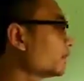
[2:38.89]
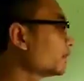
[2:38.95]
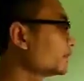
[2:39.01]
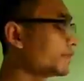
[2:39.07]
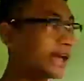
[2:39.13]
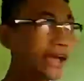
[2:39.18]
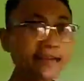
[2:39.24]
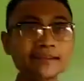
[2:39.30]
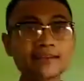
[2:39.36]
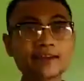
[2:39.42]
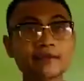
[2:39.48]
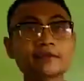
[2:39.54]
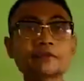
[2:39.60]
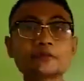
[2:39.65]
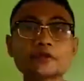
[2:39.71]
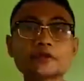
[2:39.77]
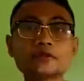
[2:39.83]
The
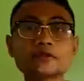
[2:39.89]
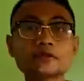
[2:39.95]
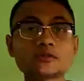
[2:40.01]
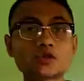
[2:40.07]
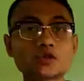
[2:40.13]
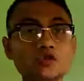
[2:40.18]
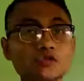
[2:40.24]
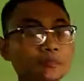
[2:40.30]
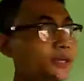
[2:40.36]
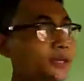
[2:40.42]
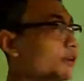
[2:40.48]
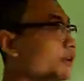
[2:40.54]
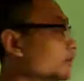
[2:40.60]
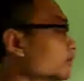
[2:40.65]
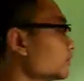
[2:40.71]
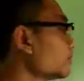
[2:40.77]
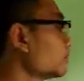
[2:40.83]
example could be,
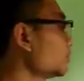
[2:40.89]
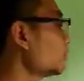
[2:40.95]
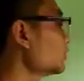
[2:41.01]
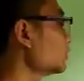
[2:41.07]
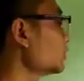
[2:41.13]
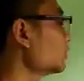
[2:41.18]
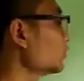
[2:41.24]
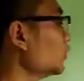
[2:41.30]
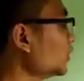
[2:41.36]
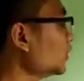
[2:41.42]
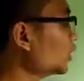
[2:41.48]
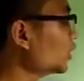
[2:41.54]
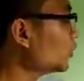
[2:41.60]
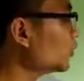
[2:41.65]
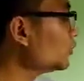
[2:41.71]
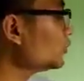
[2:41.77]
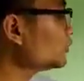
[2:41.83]
we
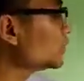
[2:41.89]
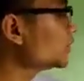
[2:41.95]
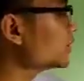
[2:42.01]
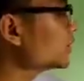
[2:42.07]
know